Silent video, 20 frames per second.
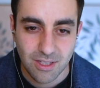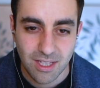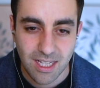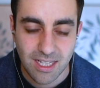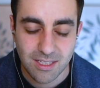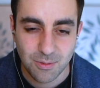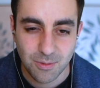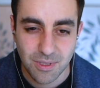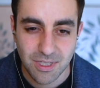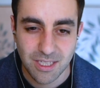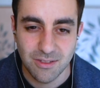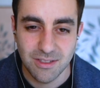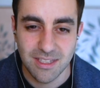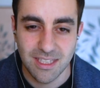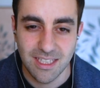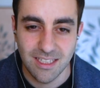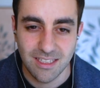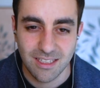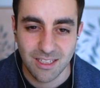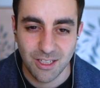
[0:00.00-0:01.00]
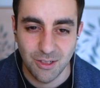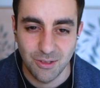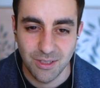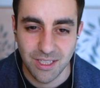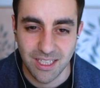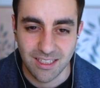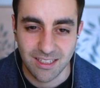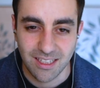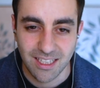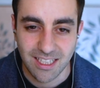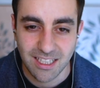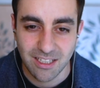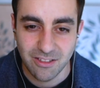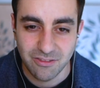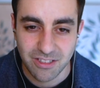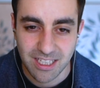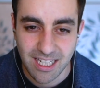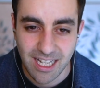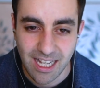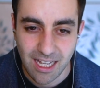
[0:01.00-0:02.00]
that's where you see it going, like
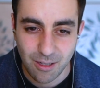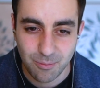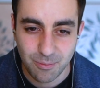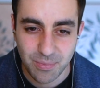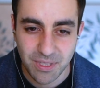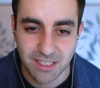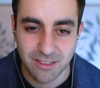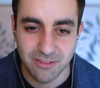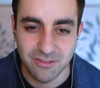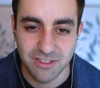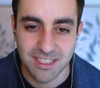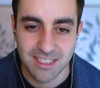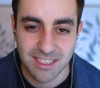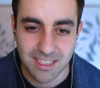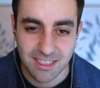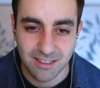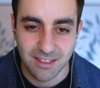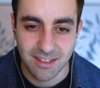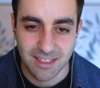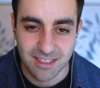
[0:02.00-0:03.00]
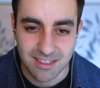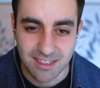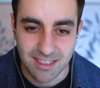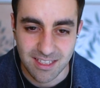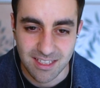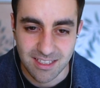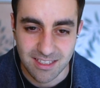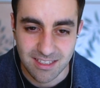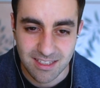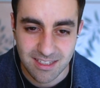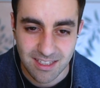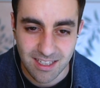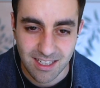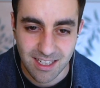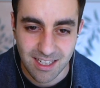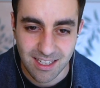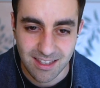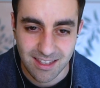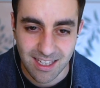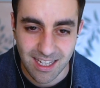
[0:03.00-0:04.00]
given how big of a deal this is
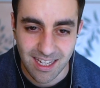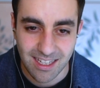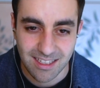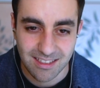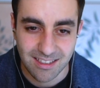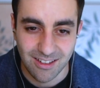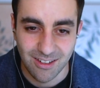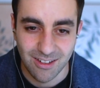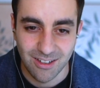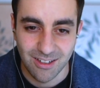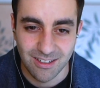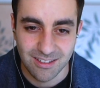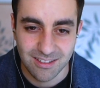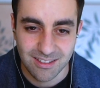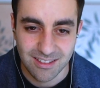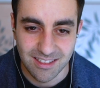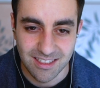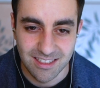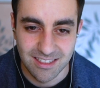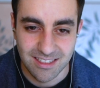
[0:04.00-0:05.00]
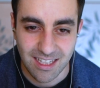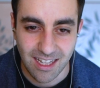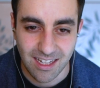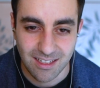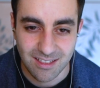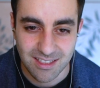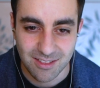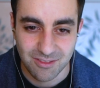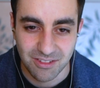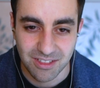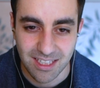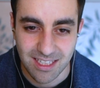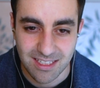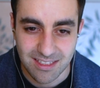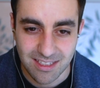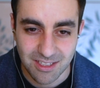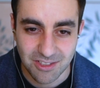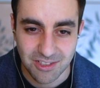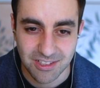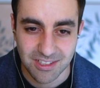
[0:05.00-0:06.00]
and that our entire
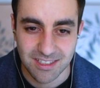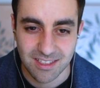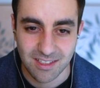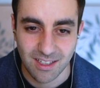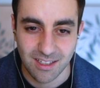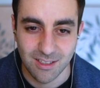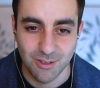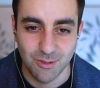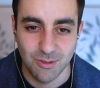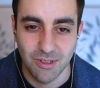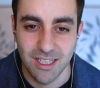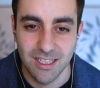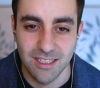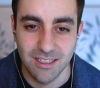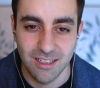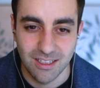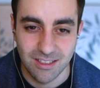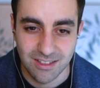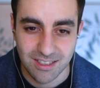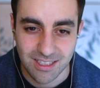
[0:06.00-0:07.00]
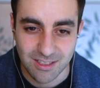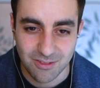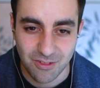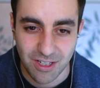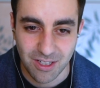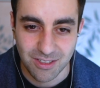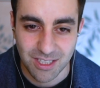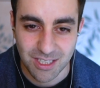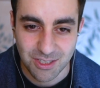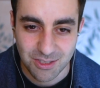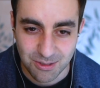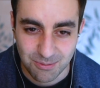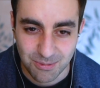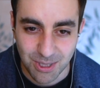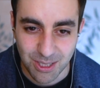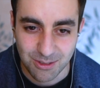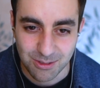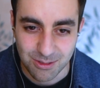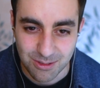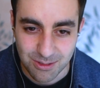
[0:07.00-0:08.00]
civilization is going to run on these foundation
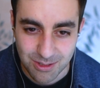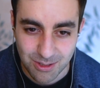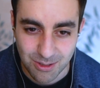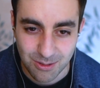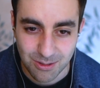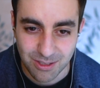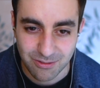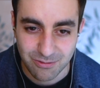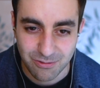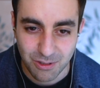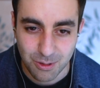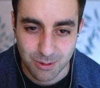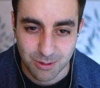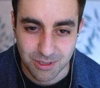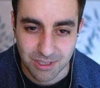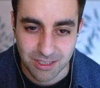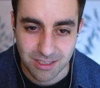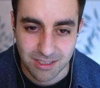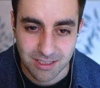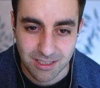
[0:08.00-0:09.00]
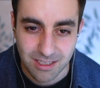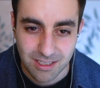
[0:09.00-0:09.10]
models going forward.